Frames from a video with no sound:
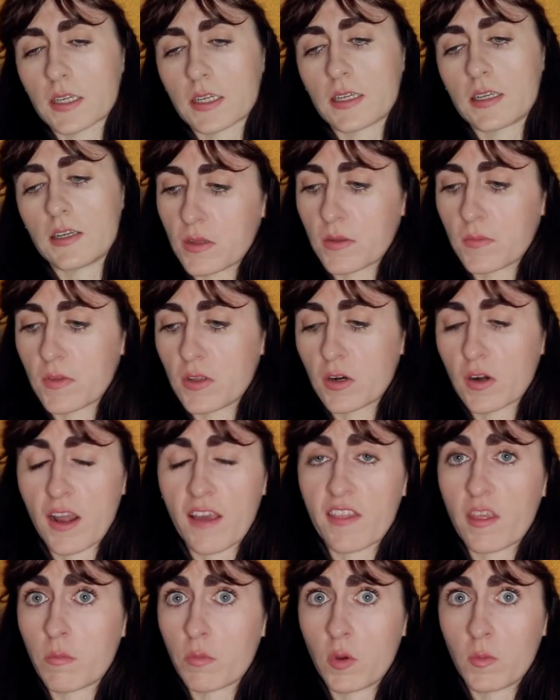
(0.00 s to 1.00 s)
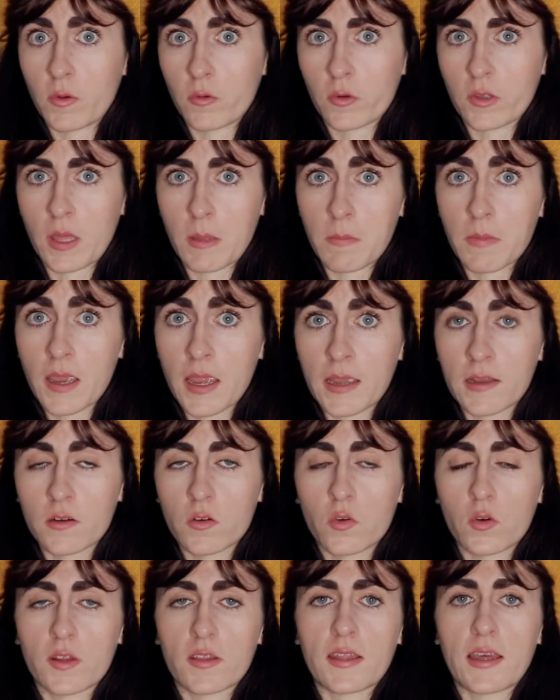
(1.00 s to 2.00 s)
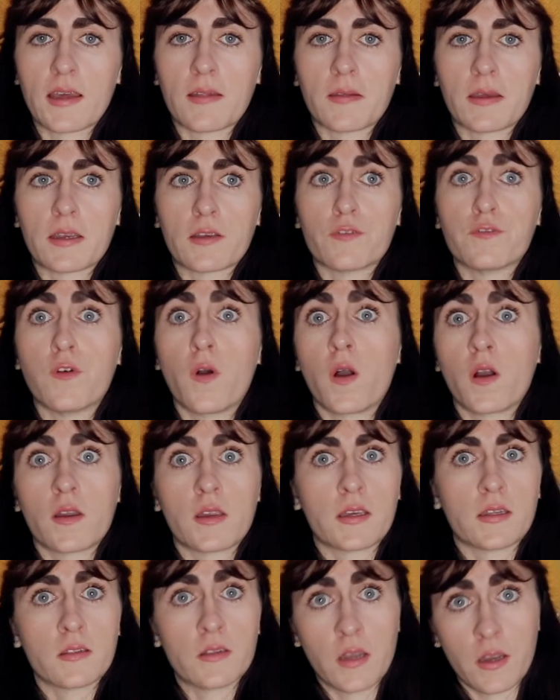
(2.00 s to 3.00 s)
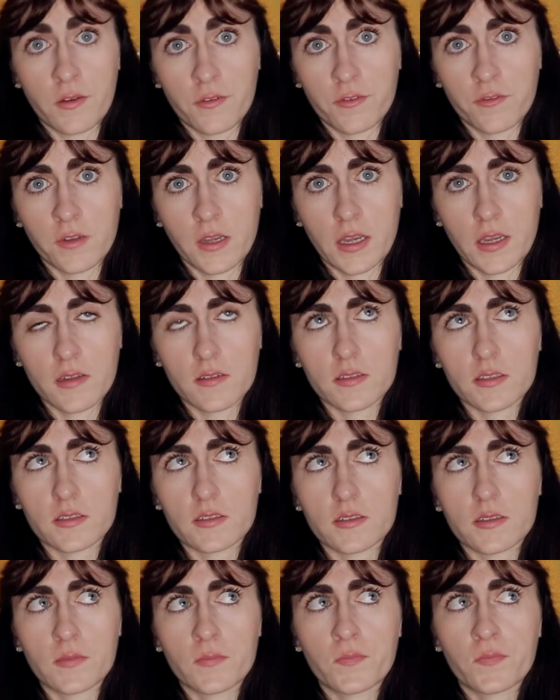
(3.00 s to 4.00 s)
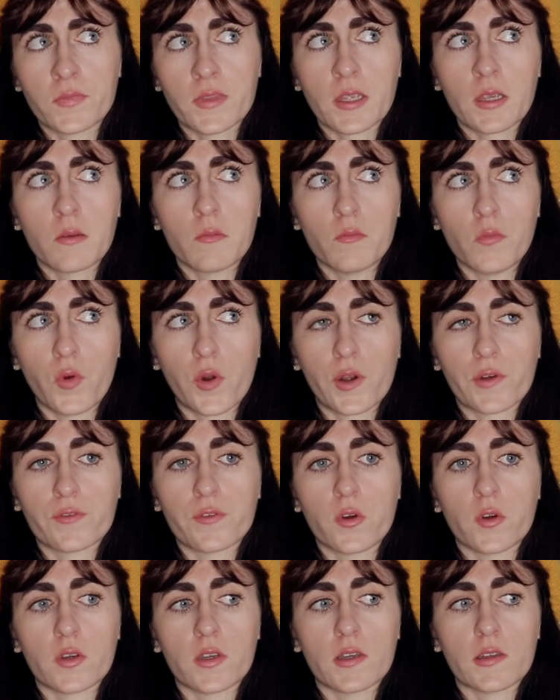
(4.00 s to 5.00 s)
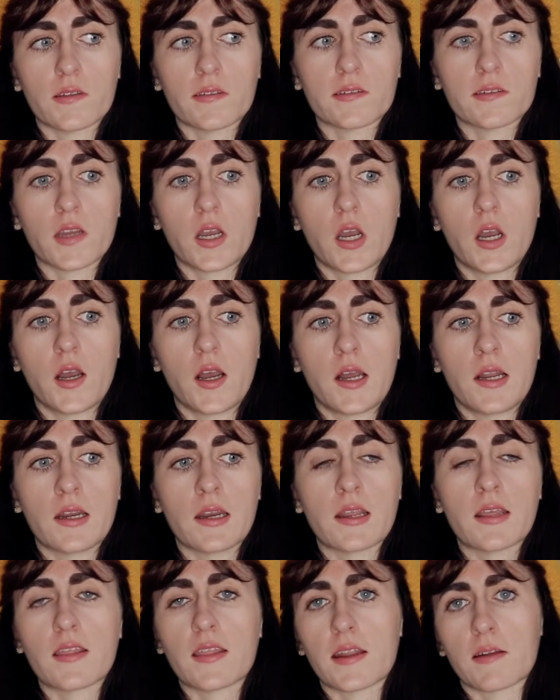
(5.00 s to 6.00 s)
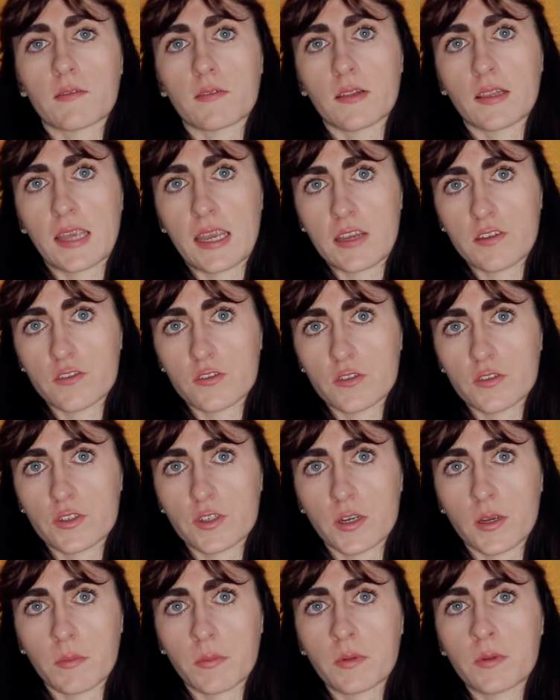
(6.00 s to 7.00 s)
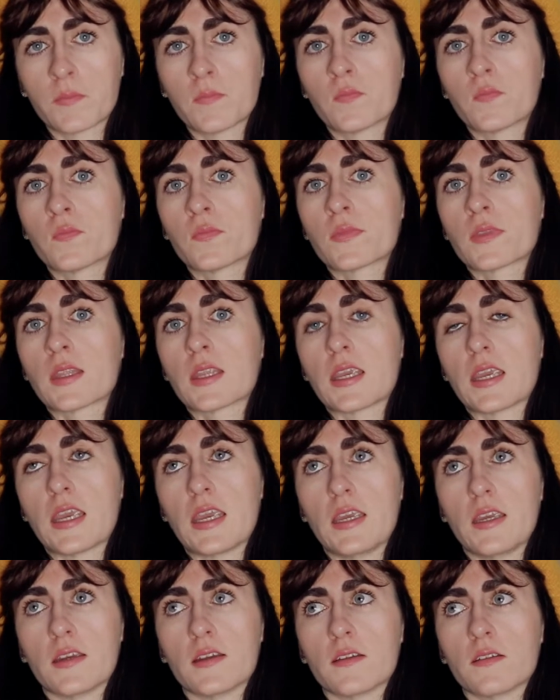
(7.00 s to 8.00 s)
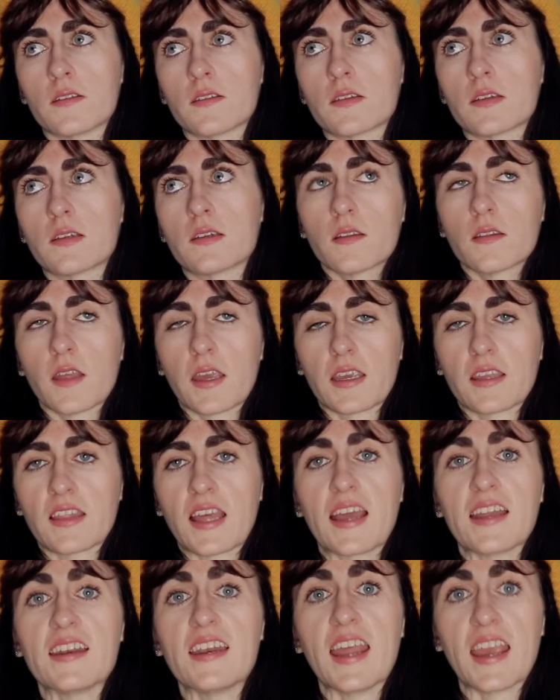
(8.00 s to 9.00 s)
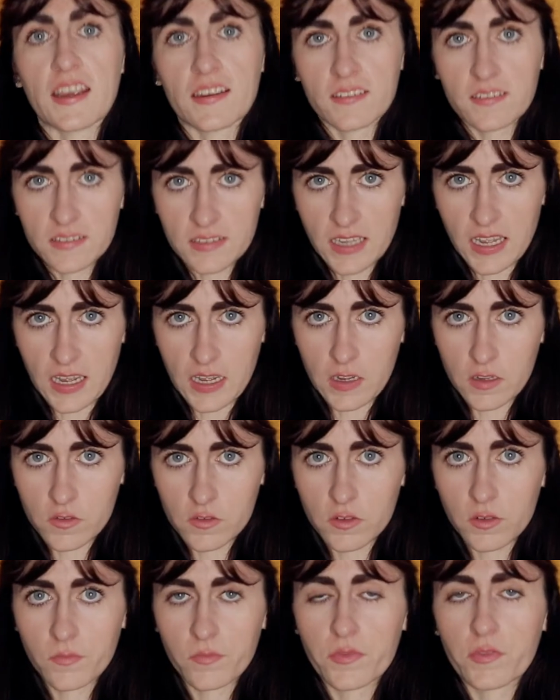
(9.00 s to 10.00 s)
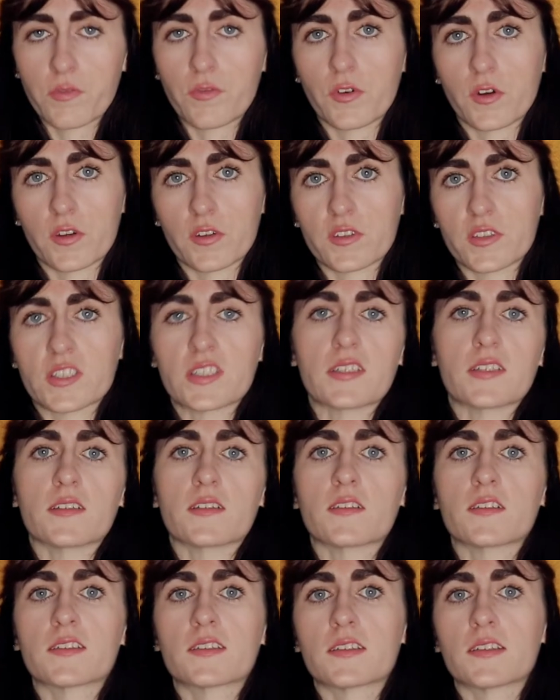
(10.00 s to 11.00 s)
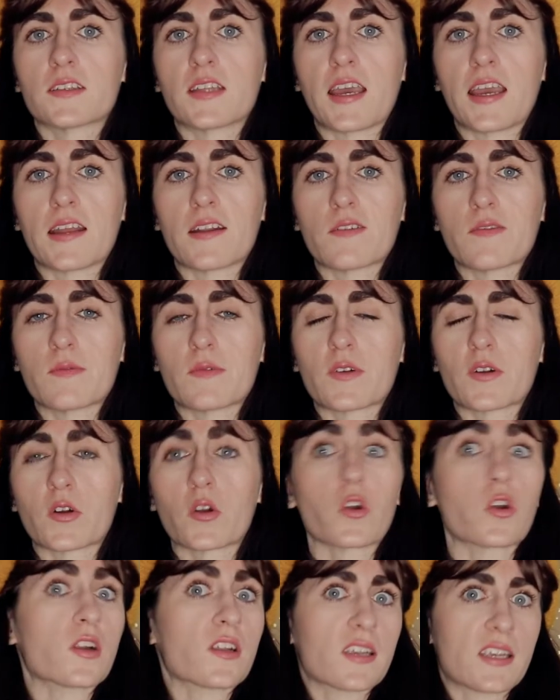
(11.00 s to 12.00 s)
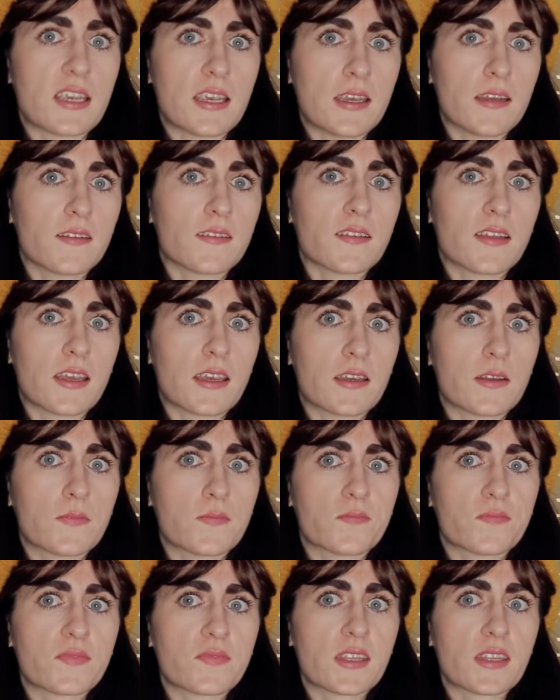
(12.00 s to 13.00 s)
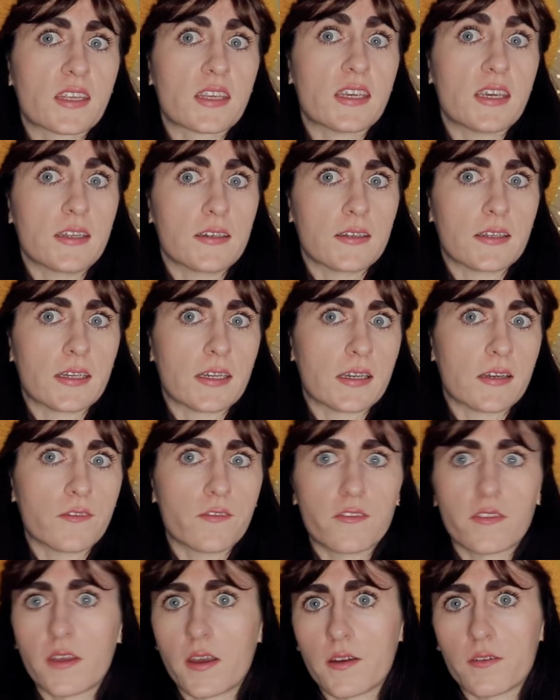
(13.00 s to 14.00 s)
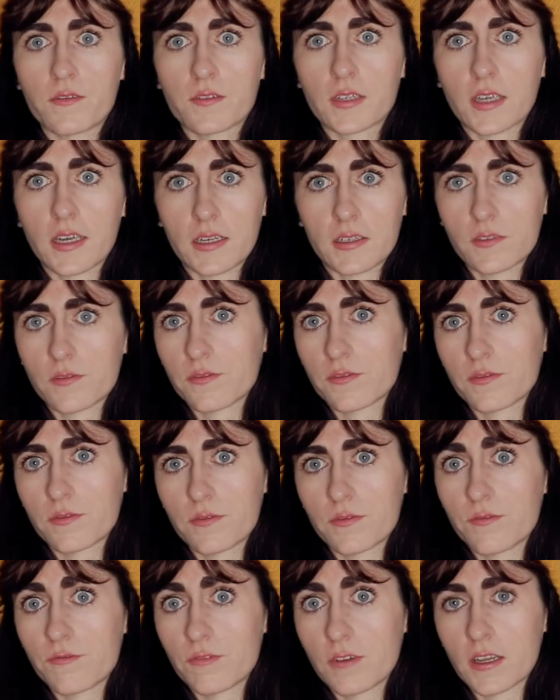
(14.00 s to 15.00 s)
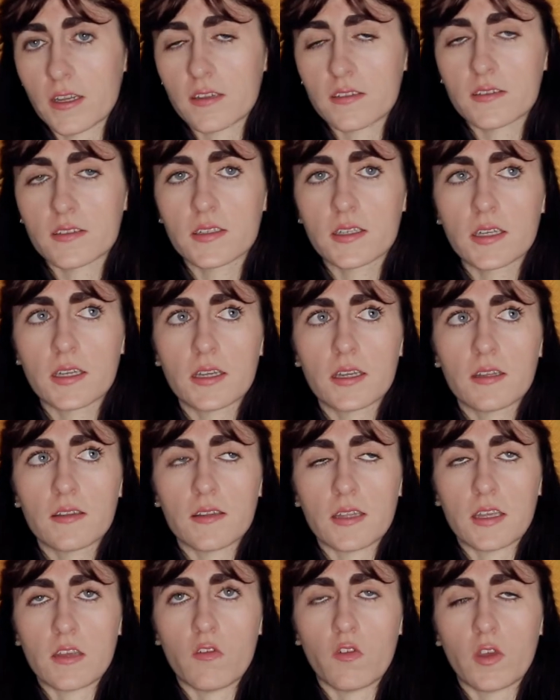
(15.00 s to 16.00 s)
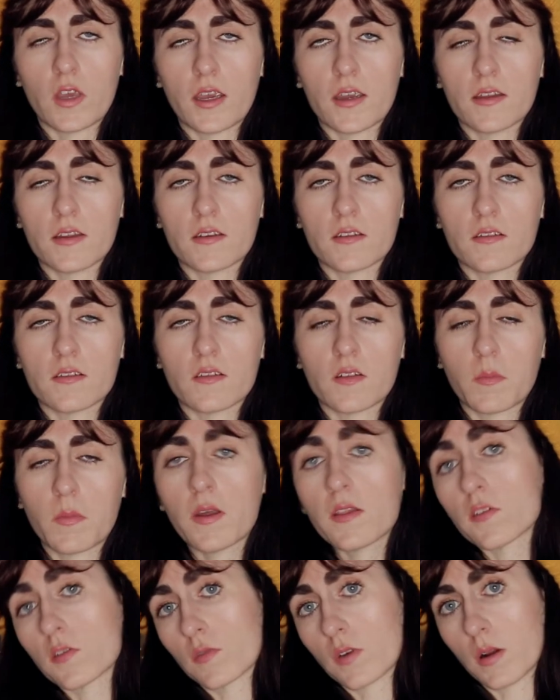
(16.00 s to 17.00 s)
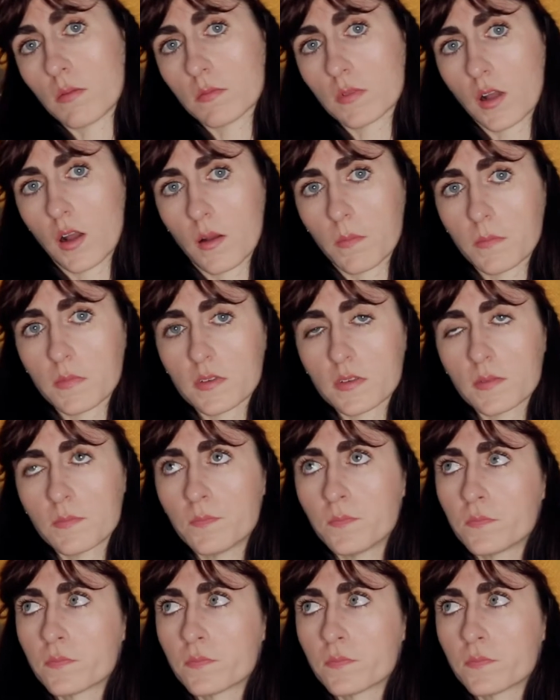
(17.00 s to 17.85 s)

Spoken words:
Like, you don't have that moment where they met or that like falling in love phase. It's more focused on their relationship and like that next stage versus that early like kindling of love kind of phase that you get in some other rom-coms.